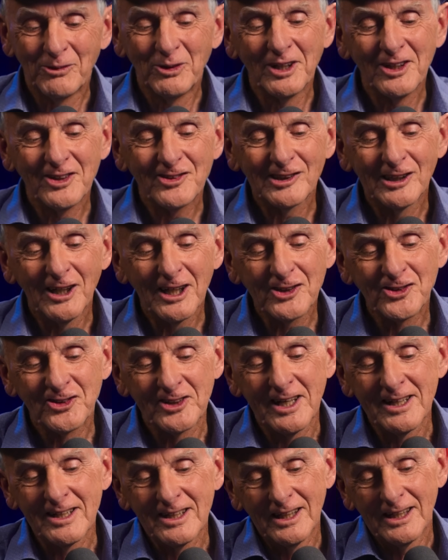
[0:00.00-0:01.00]
Yeah, well, it's like
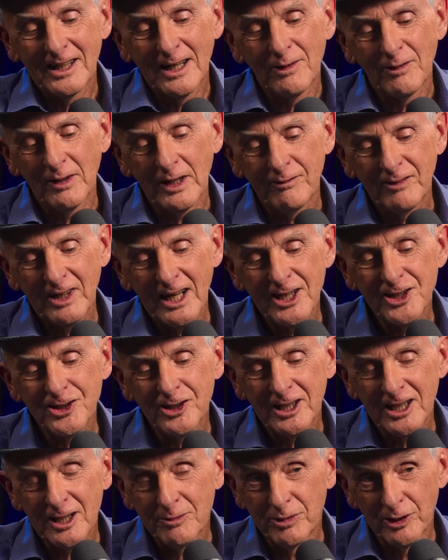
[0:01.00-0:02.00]
saying you know if an
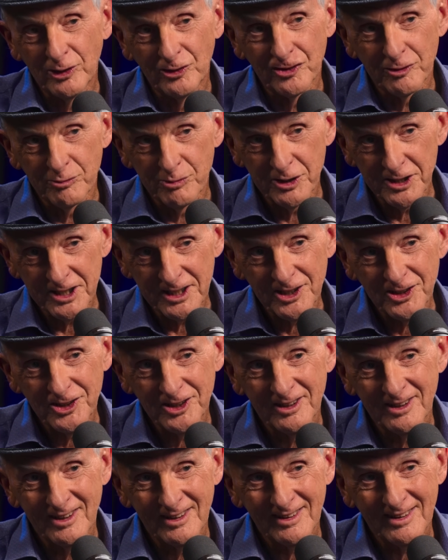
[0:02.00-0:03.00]
engineer builds a
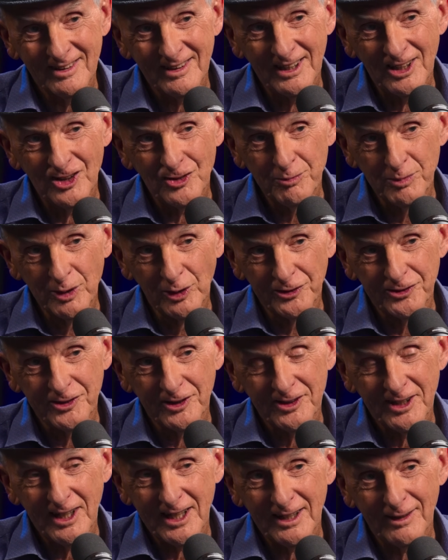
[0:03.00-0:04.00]
bridge and it's built
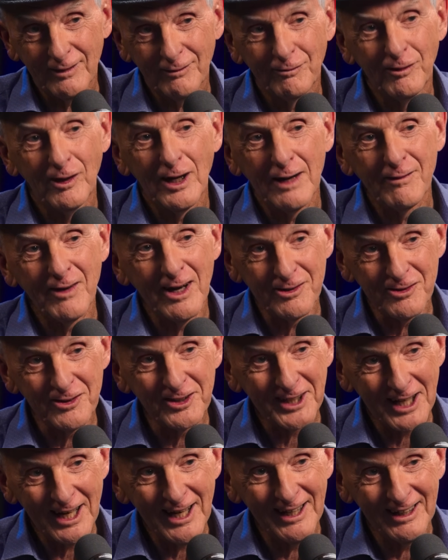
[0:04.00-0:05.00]
to take
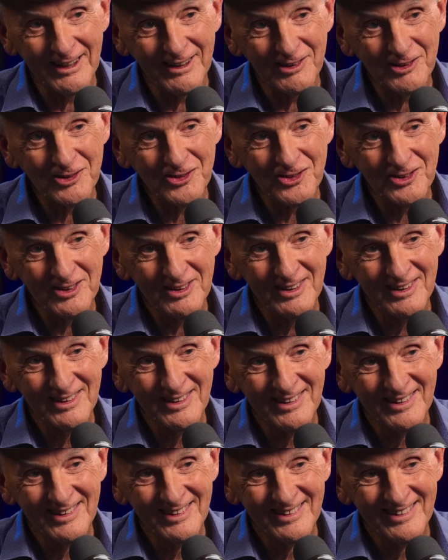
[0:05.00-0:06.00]
500 cars,
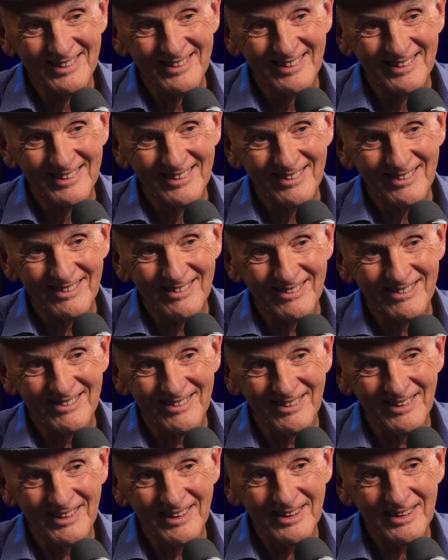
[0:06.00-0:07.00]

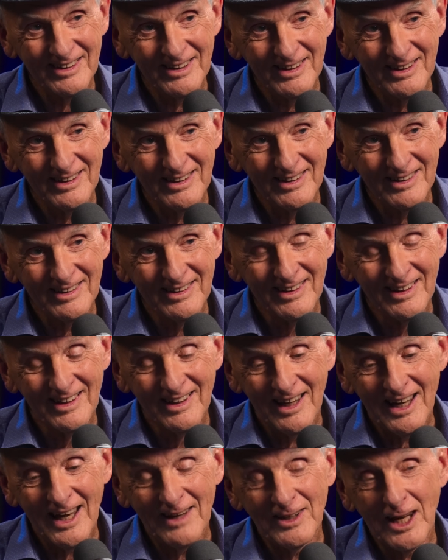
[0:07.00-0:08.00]
right? Right
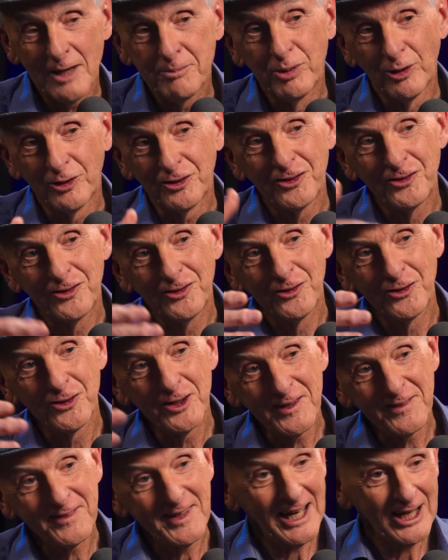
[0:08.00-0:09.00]
and they put
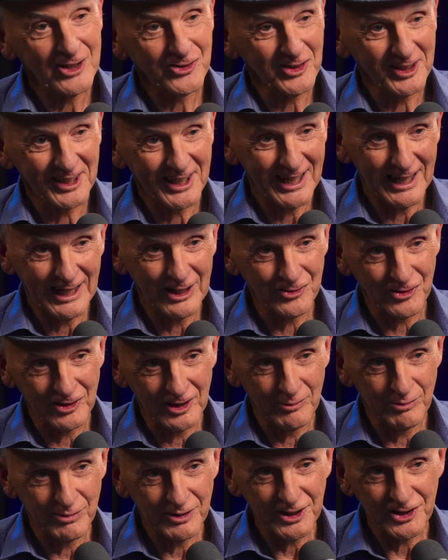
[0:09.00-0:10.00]
3,000 cars
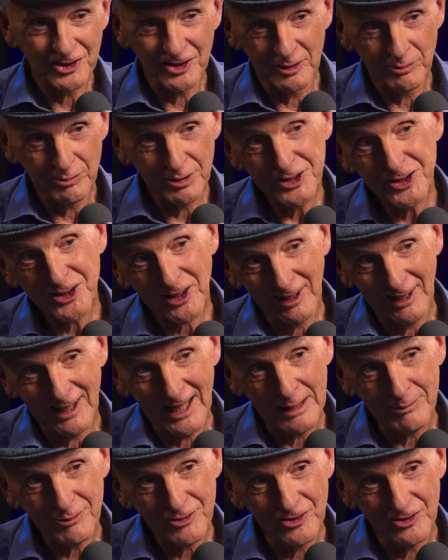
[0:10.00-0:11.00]
on the bridge and the bridge
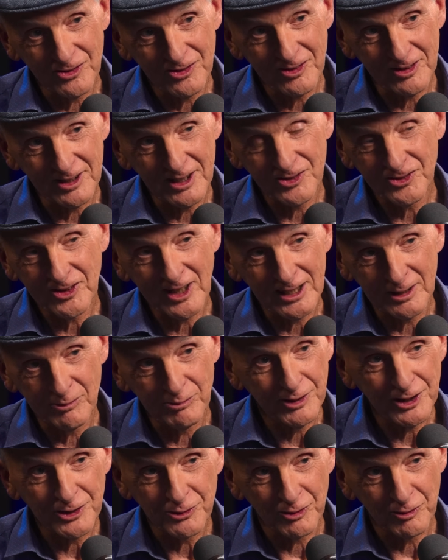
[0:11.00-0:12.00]
collapses, and you say the
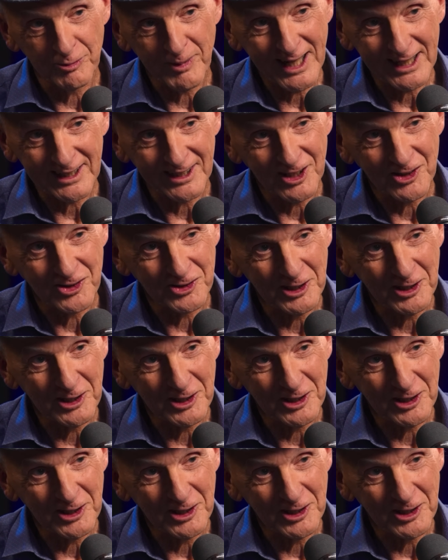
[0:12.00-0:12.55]
bridge was badly